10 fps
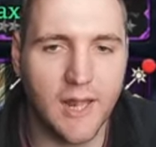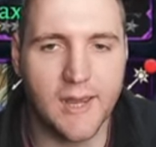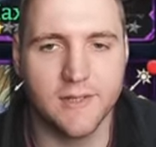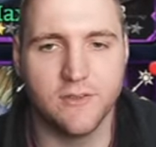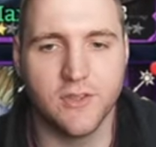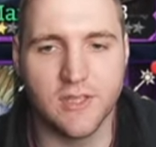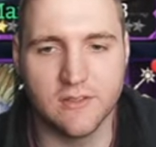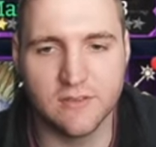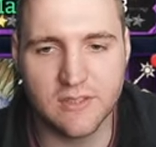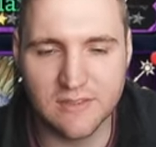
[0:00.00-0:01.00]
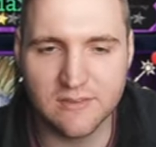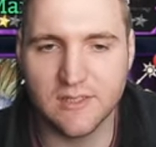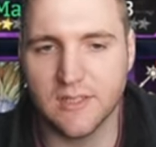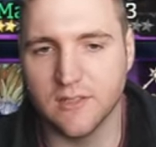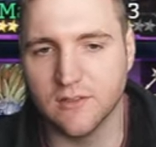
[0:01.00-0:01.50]
and the C
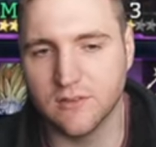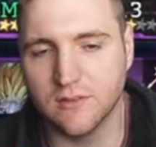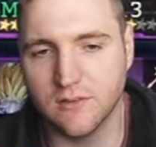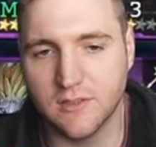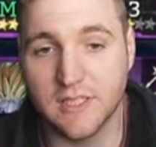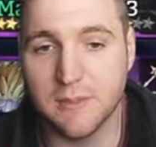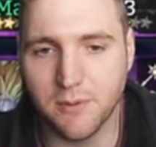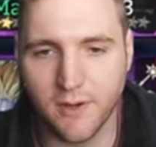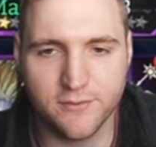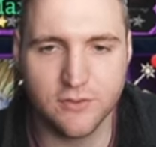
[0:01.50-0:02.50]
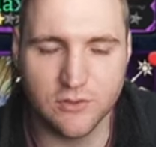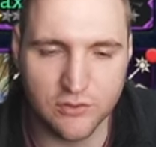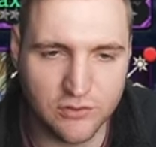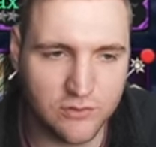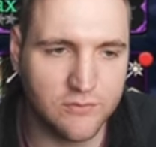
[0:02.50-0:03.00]
C and debuffs and
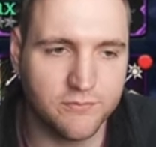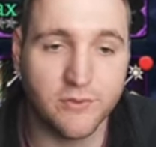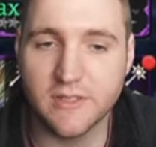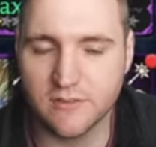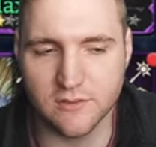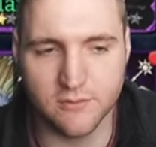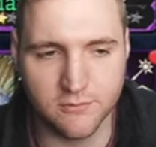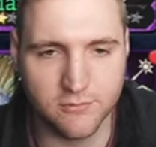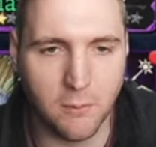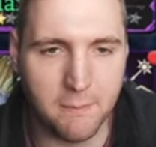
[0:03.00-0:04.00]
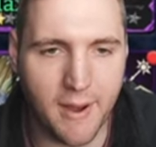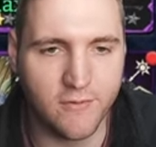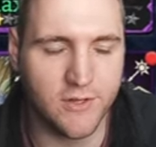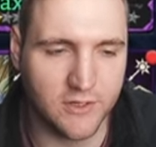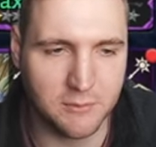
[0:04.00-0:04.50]
the freezes from
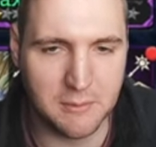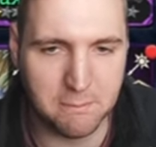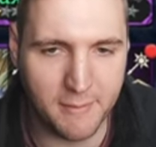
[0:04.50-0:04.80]
Mari are going to be